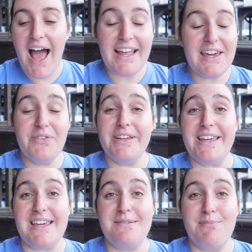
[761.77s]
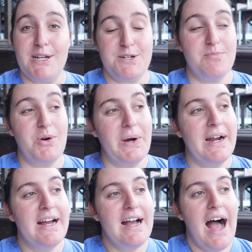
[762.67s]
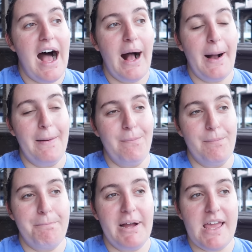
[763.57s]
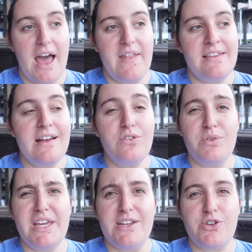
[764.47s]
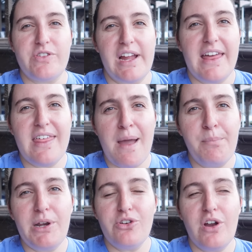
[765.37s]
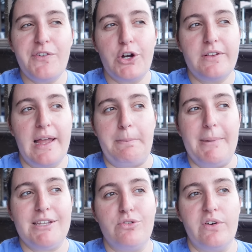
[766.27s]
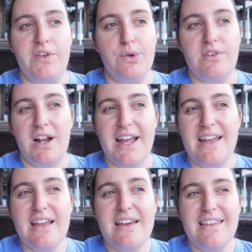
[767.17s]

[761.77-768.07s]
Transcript: I can't really eat much more. Um, but yeah, that sounds really interesting. I, I'm pretty sure I've heard like mixed reviews on it.